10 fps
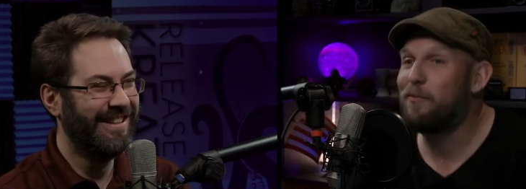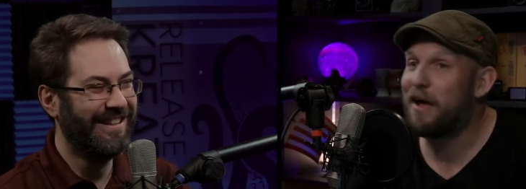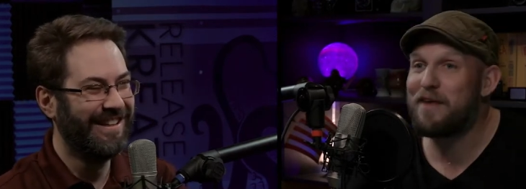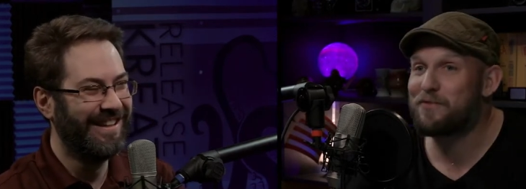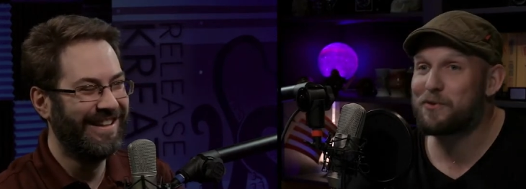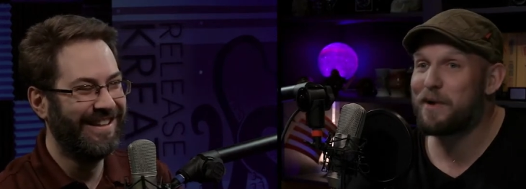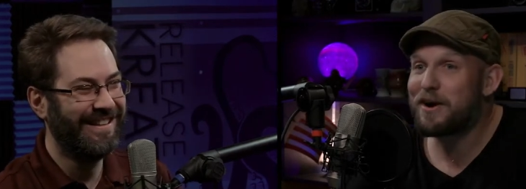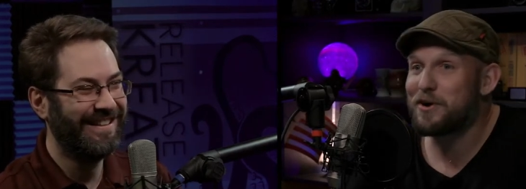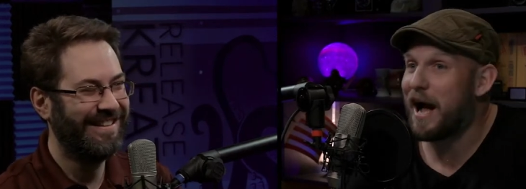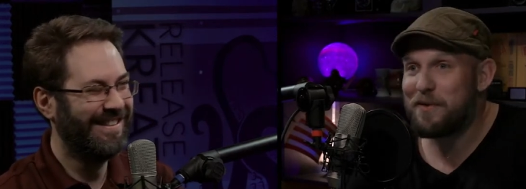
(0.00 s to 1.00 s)
Speaker 1: oh, and for the
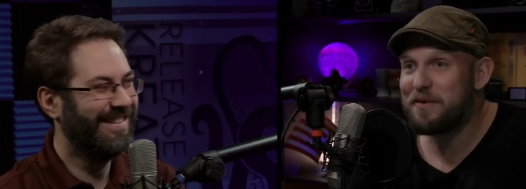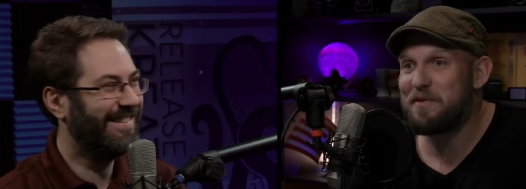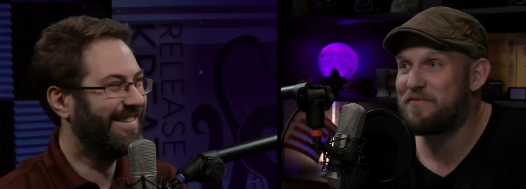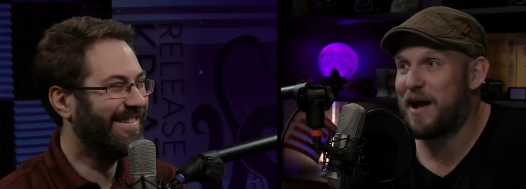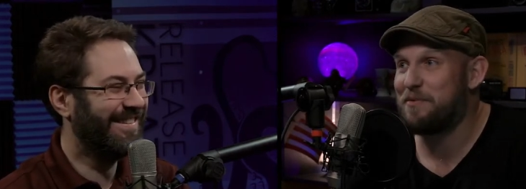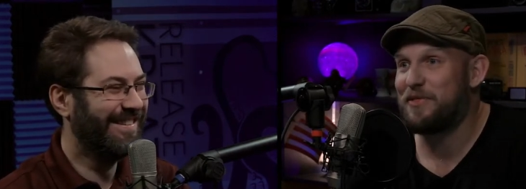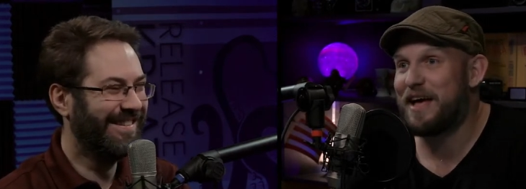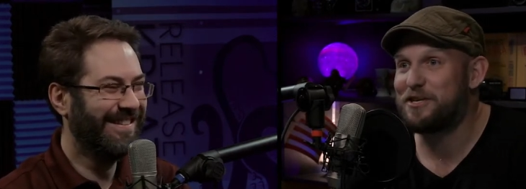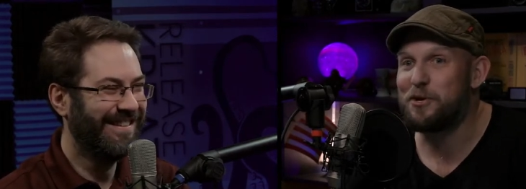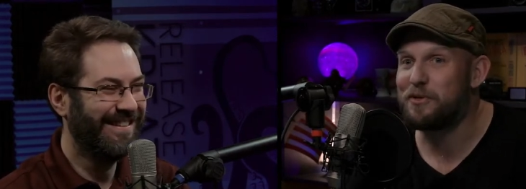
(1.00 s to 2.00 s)
record, I would have been fine with
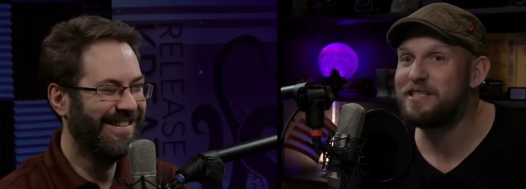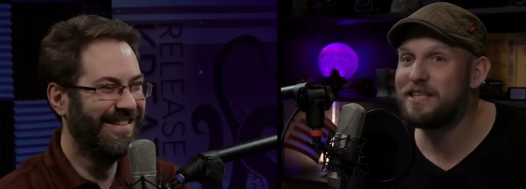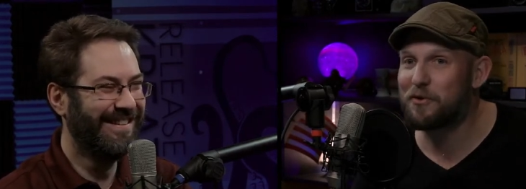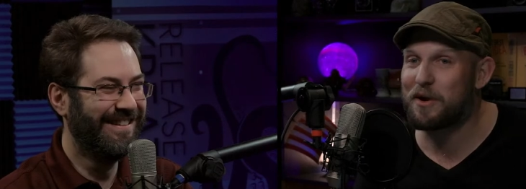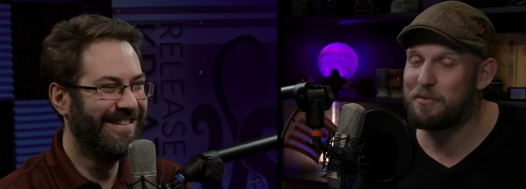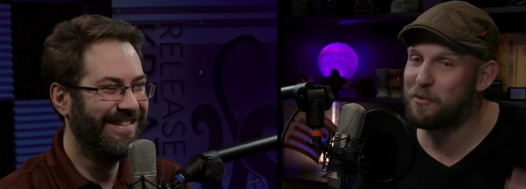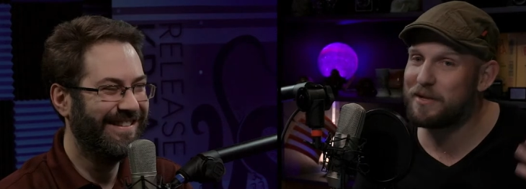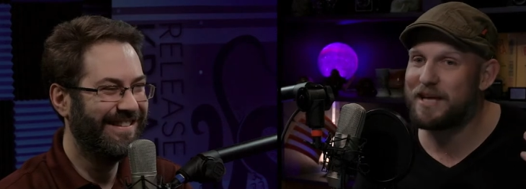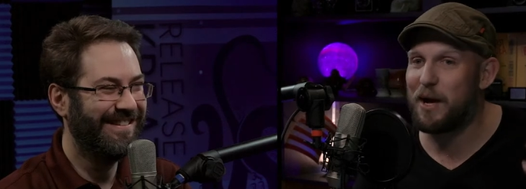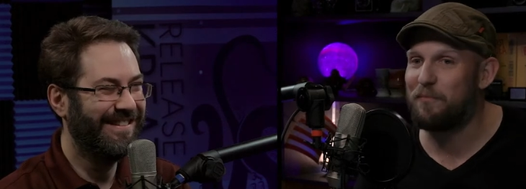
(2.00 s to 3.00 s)
that too. This is either going to be
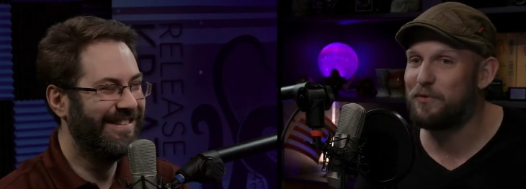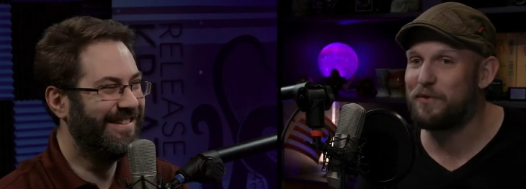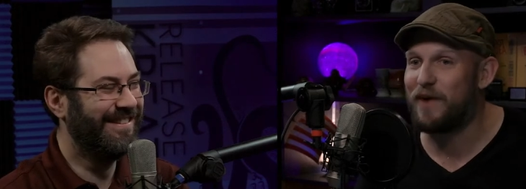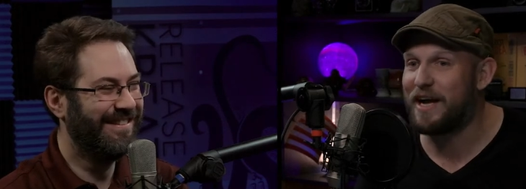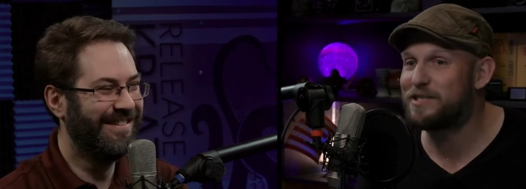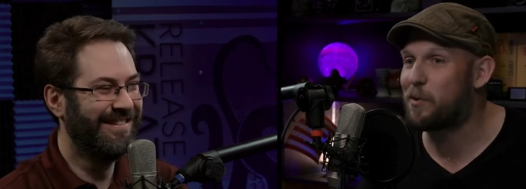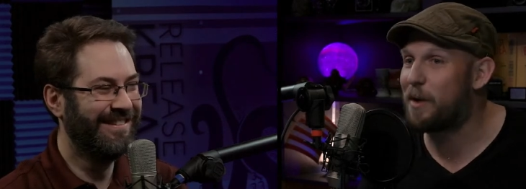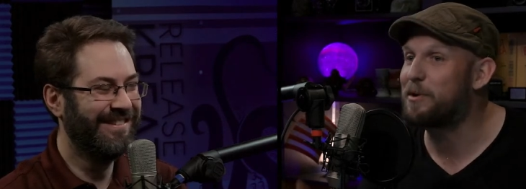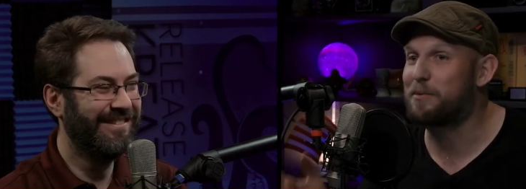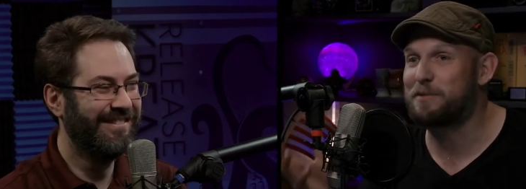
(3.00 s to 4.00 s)
really helpful advice or
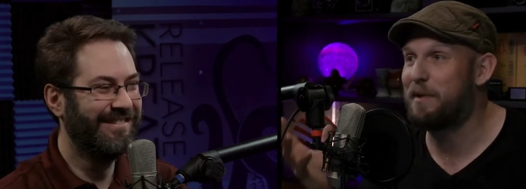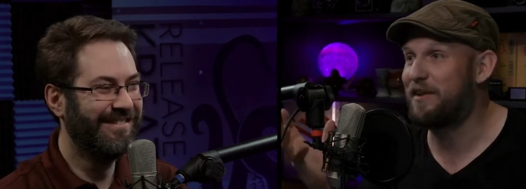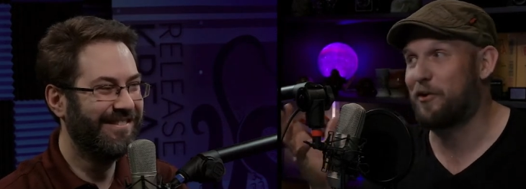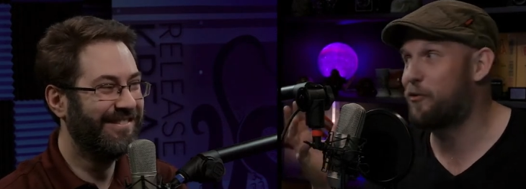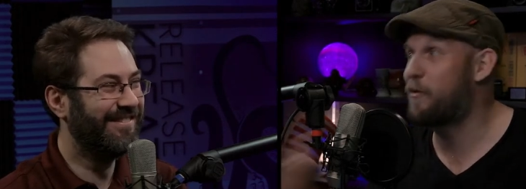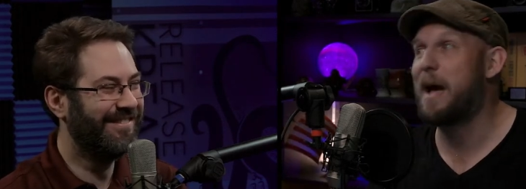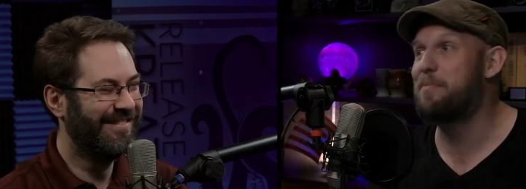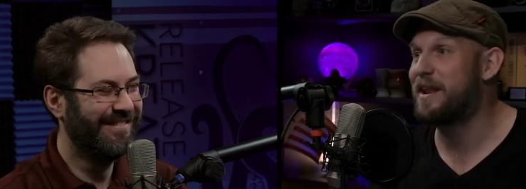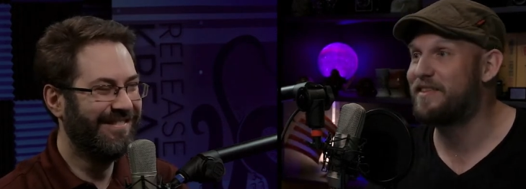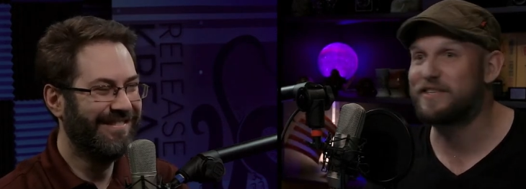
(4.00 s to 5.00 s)
I'm going to respect the
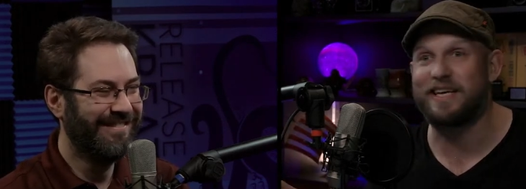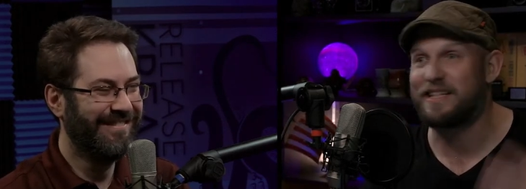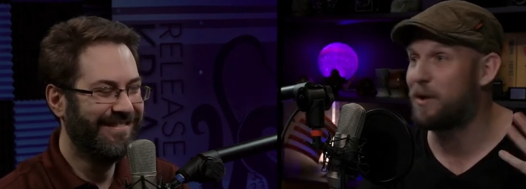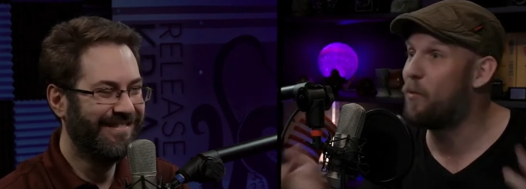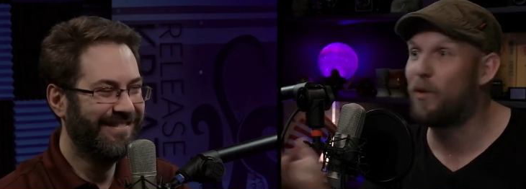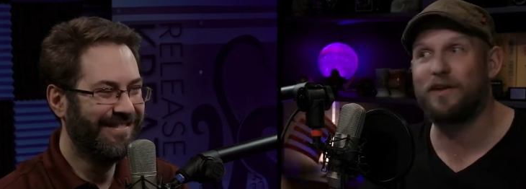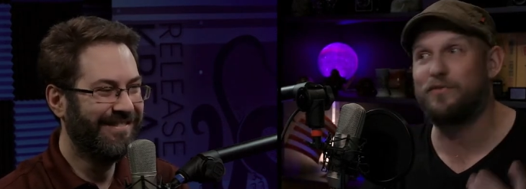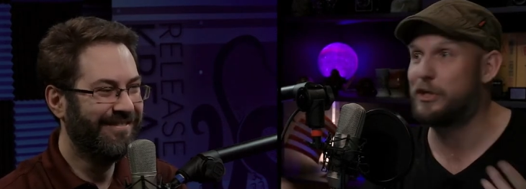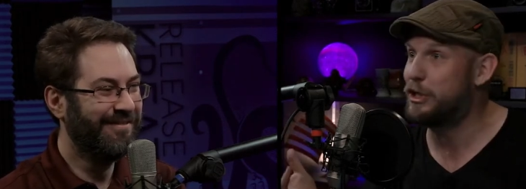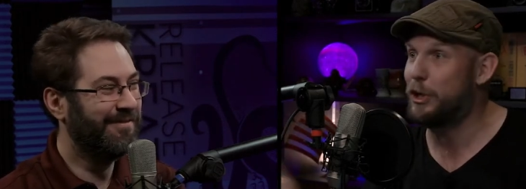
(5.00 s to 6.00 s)
crap out of this kid, like one
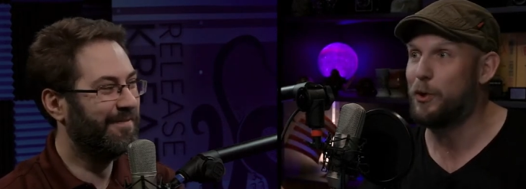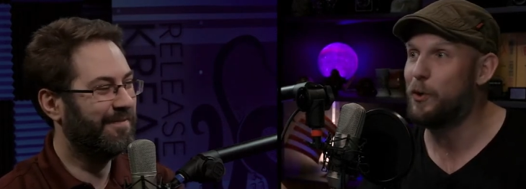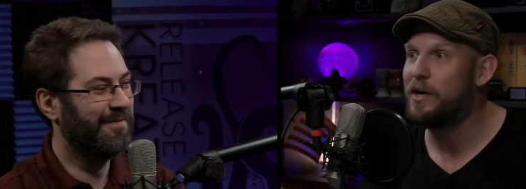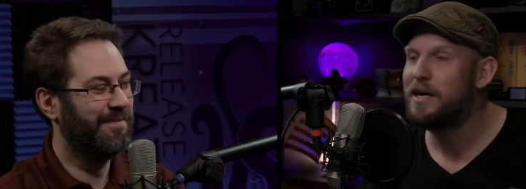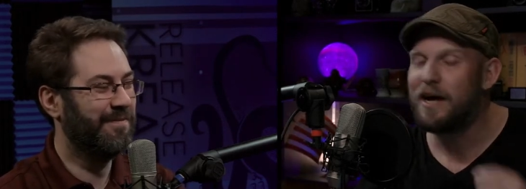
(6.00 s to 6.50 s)
of the two.